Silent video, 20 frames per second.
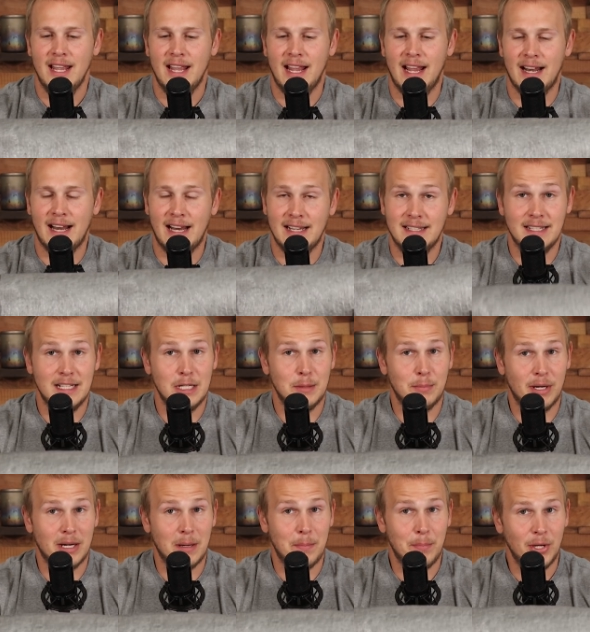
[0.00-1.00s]
and I didn't
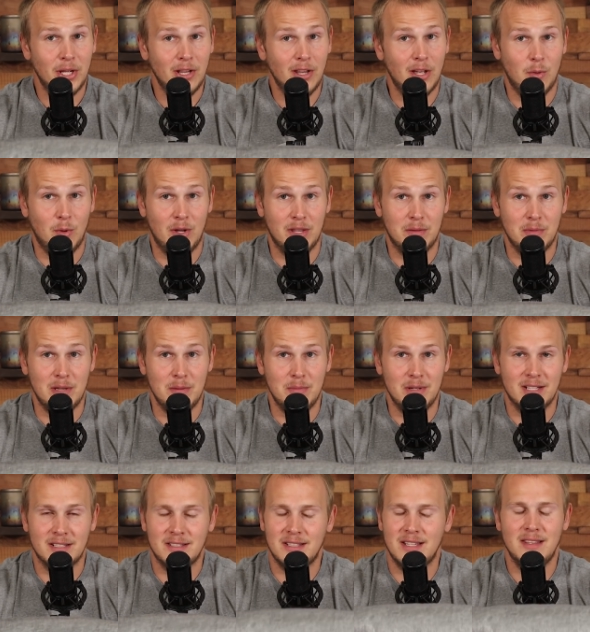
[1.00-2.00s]
bring a pillow with me
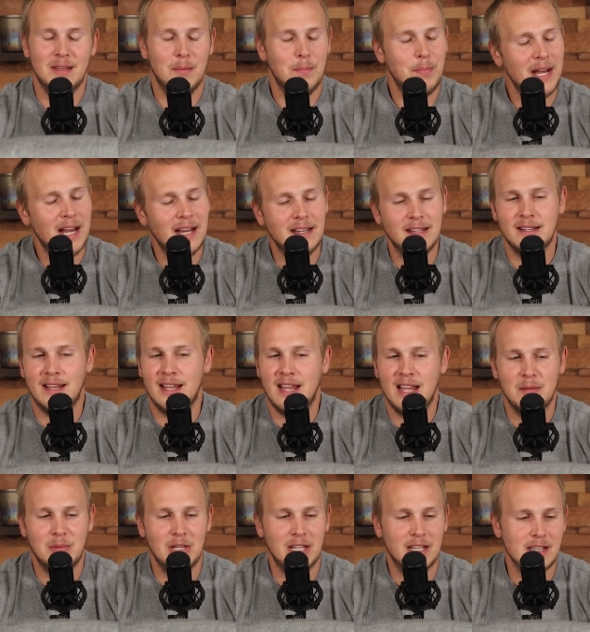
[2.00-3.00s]
because in the banyan
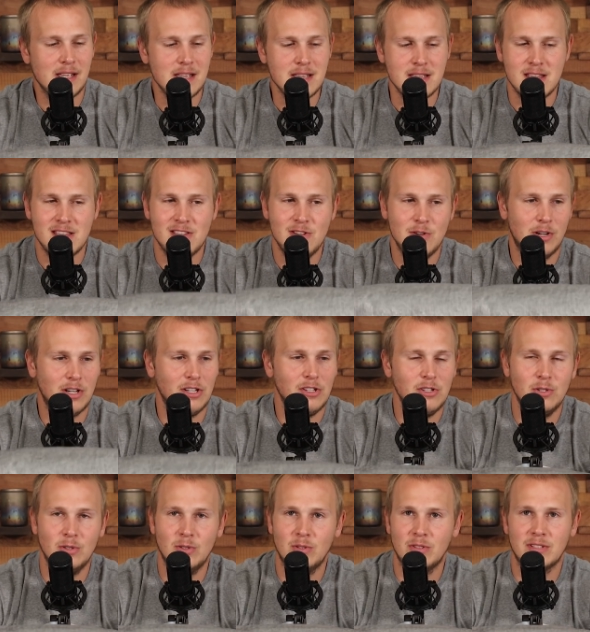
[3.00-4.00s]
hammock, you can
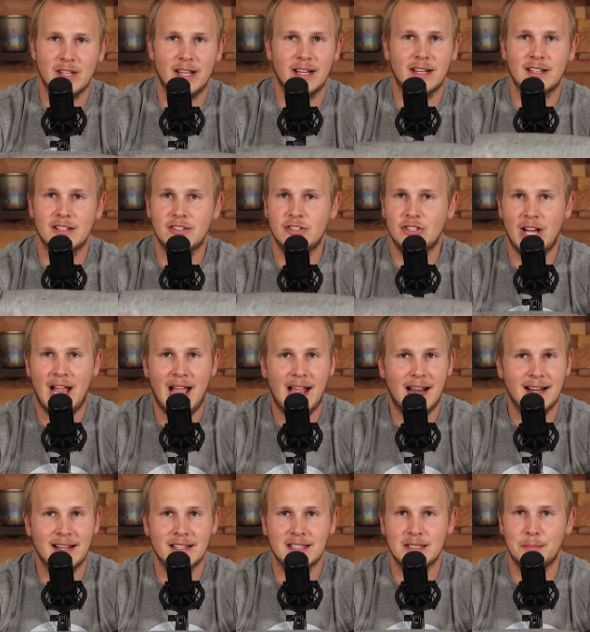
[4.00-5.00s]
use like a
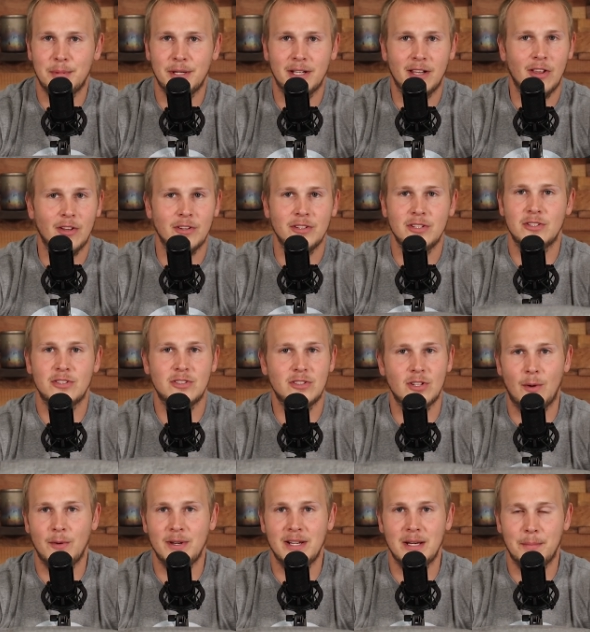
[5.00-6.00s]
jacket as a pillow. You just
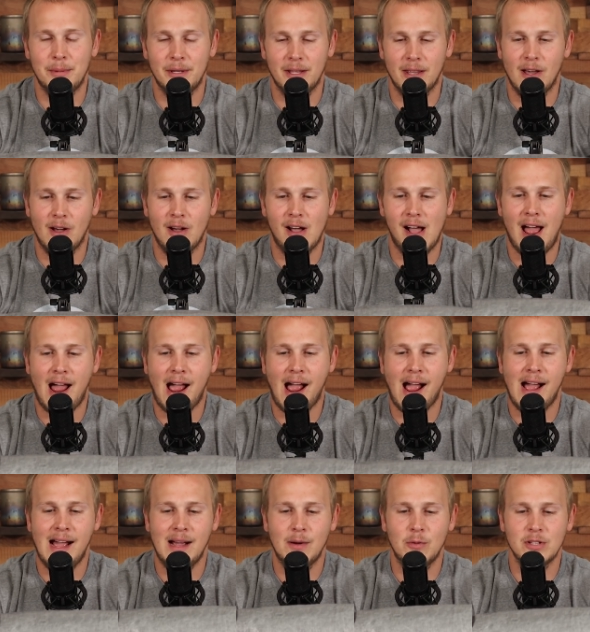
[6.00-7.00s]
don't need a pillow.
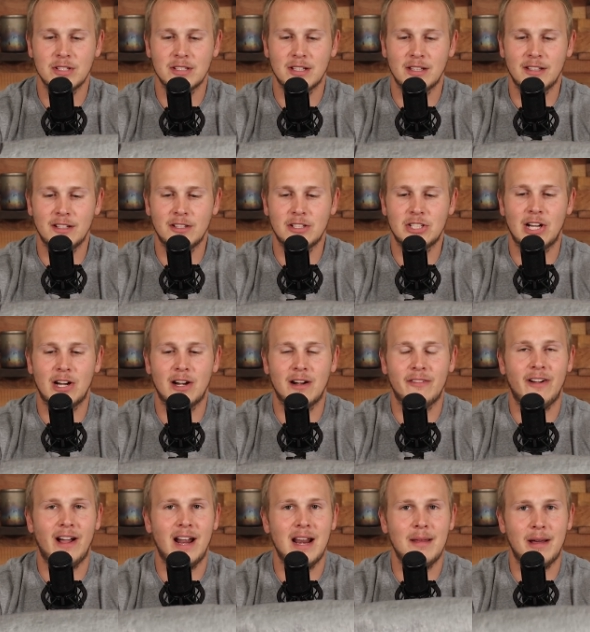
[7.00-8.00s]
I was a little
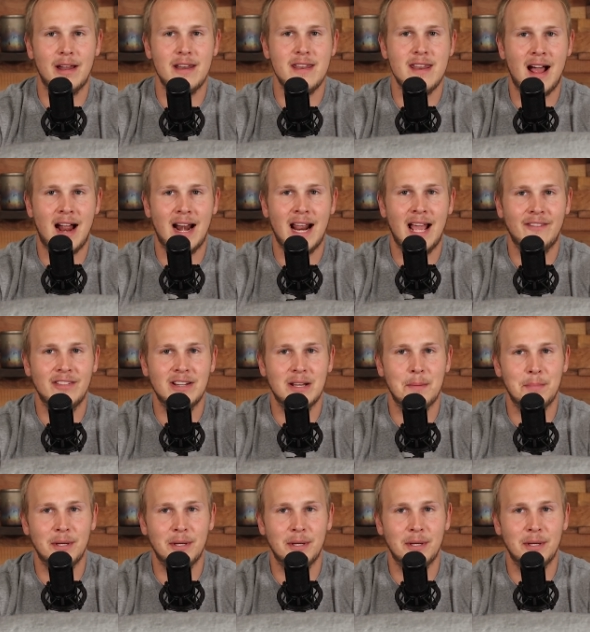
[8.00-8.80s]
terrified about not having a